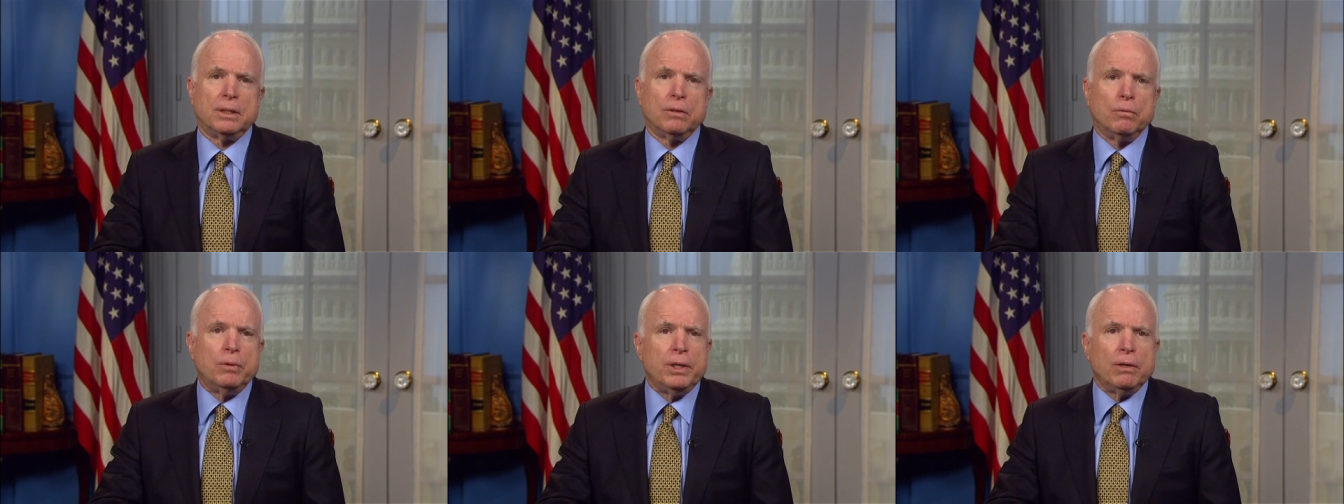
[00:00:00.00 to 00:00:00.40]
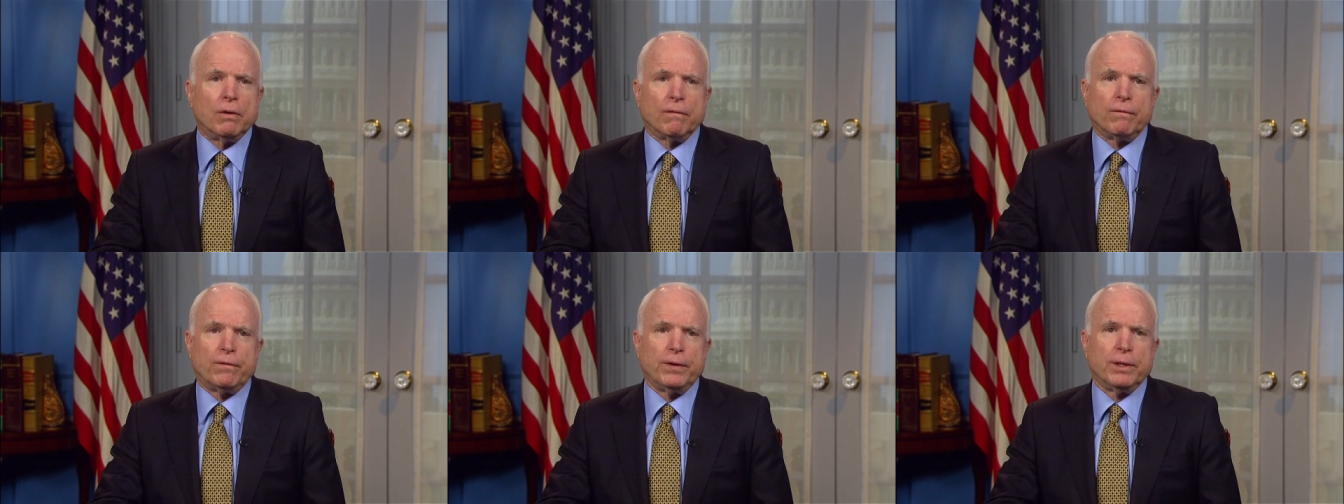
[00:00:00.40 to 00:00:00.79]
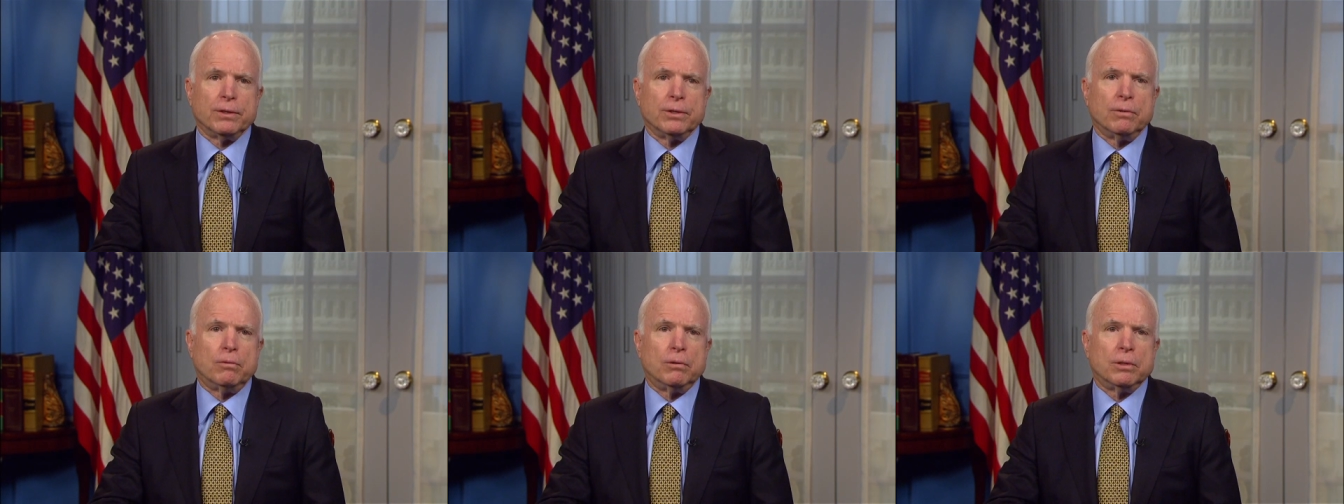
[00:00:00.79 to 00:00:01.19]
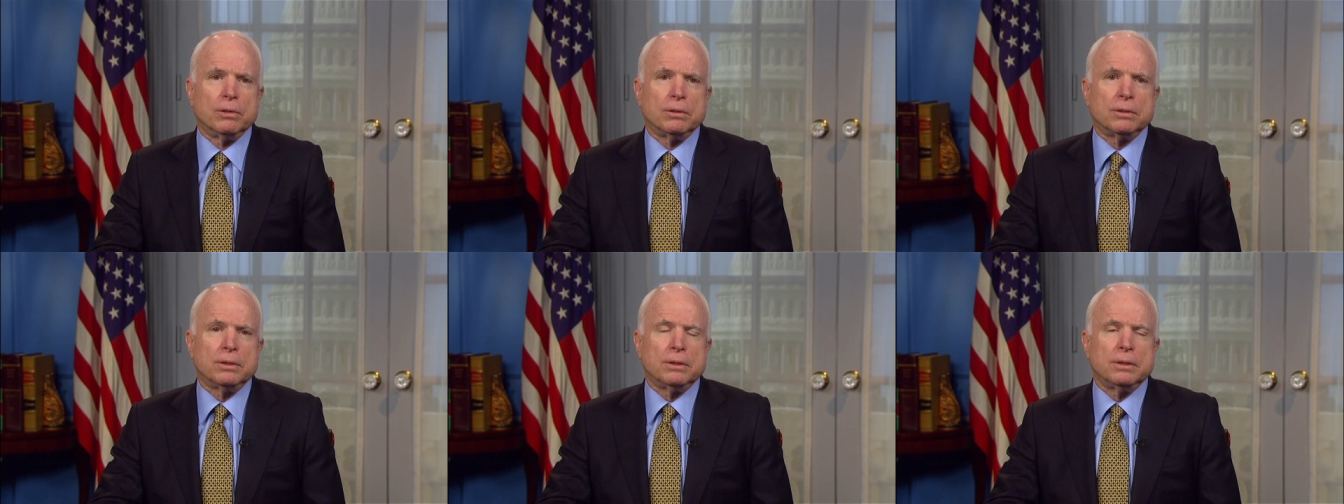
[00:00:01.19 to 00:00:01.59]
We don't fear the
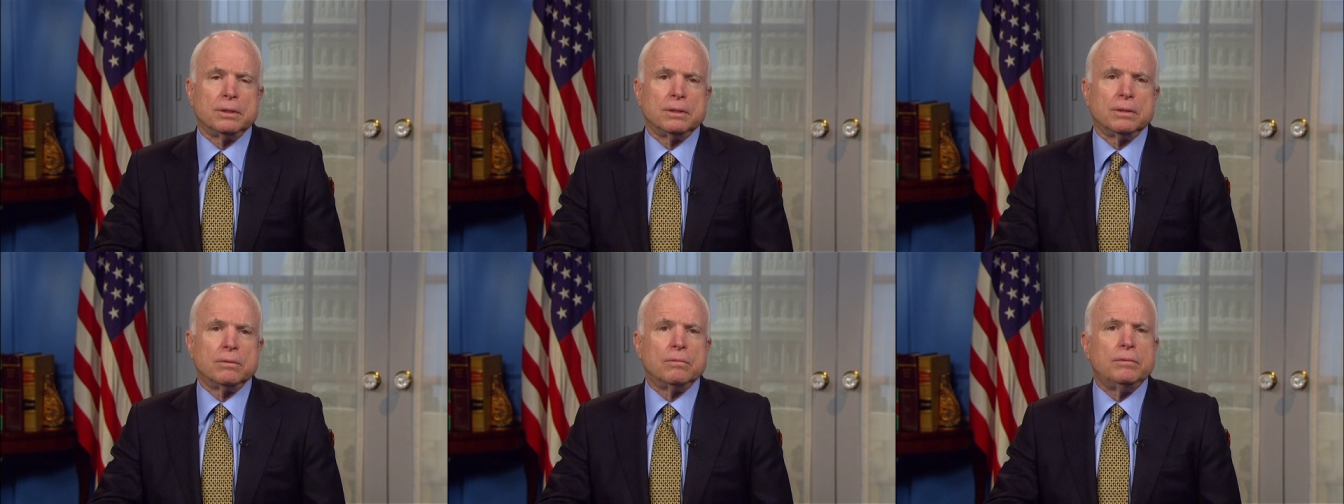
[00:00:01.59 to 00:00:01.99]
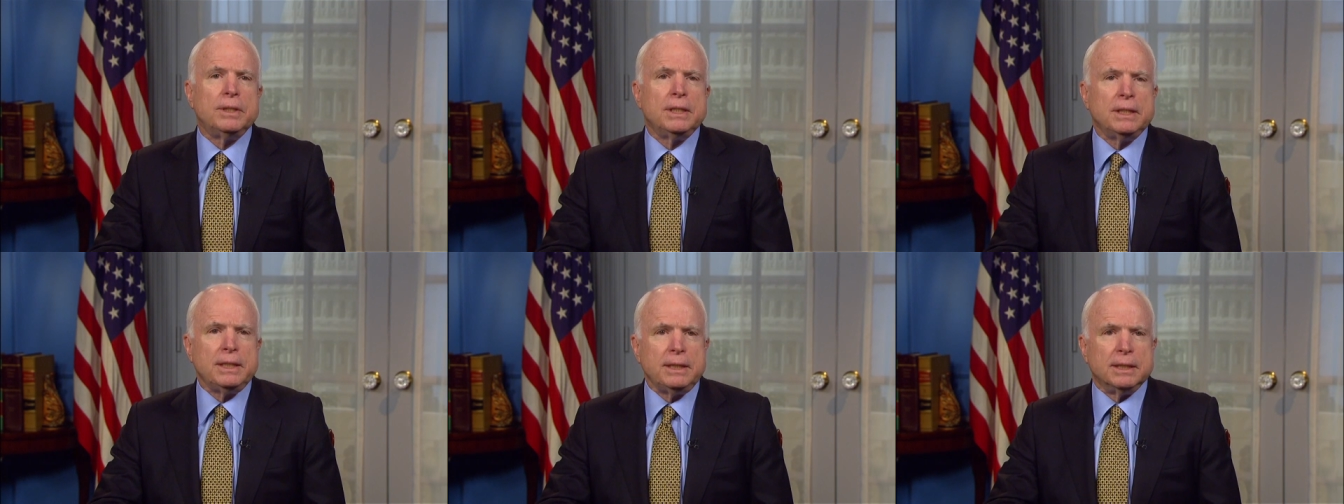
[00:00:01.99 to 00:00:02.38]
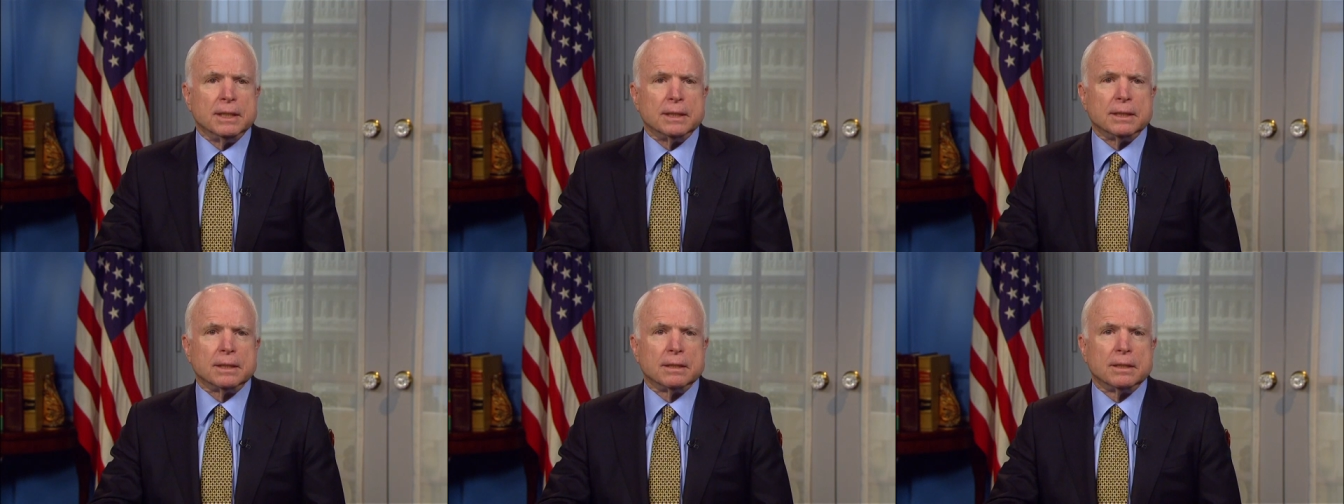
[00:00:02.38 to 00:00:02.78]
world. We lead it.